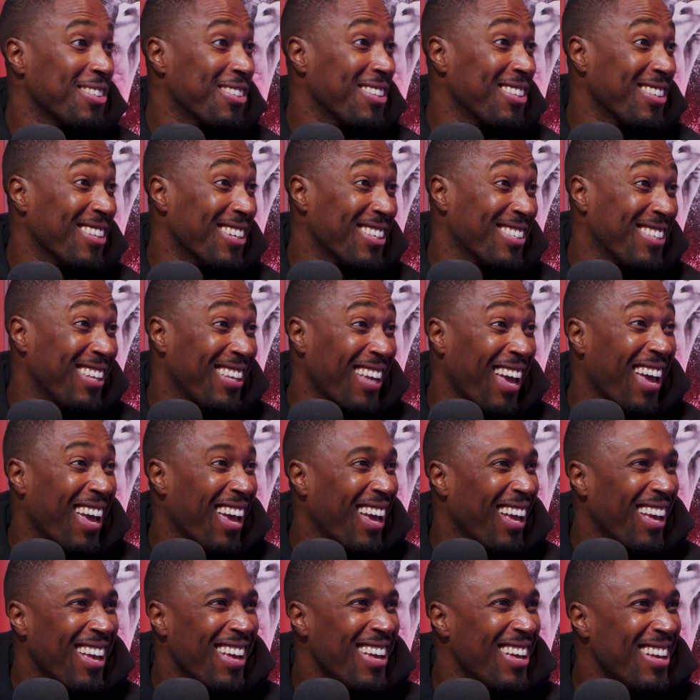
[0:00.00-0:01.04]
the,
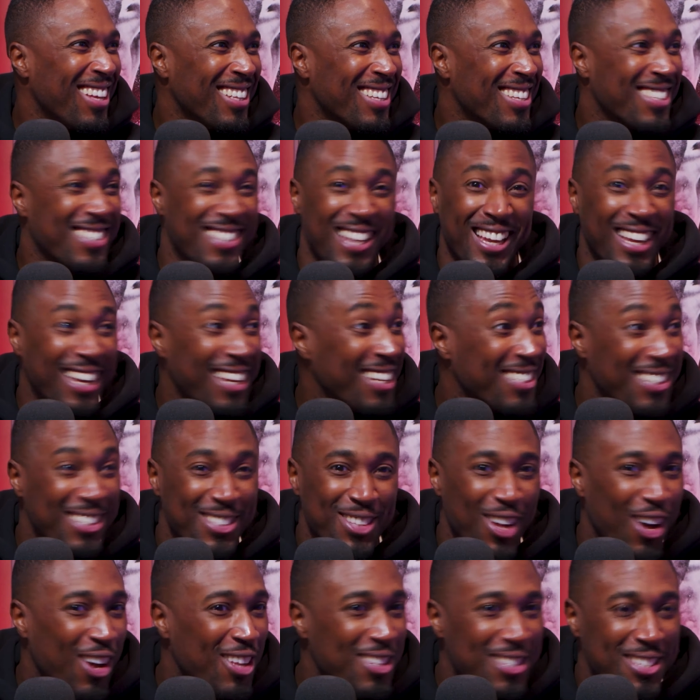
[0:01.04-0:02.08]
yeah, the singing, the
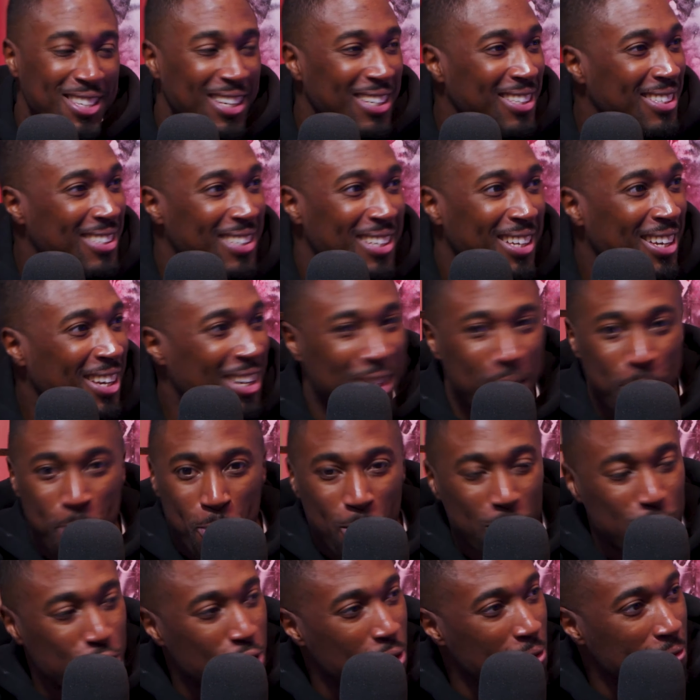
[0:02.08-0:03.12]
dancing, the
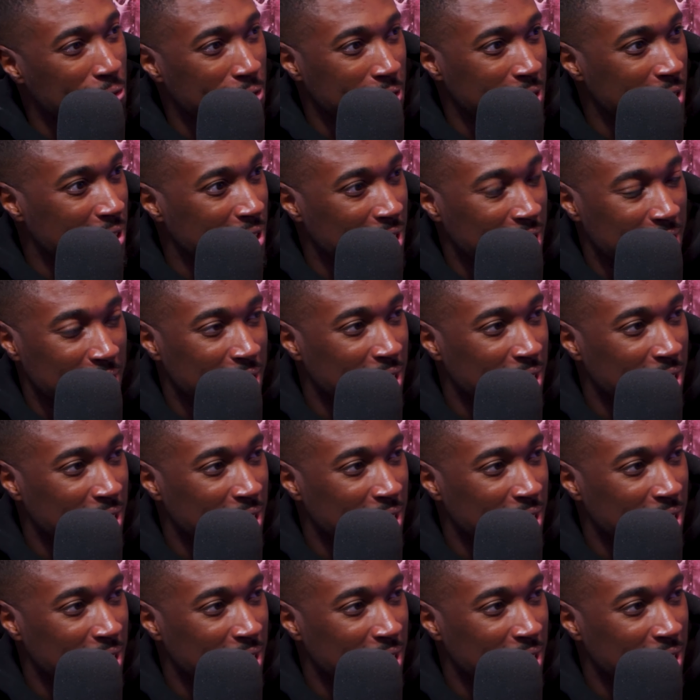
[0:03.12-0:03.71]
press conferences, it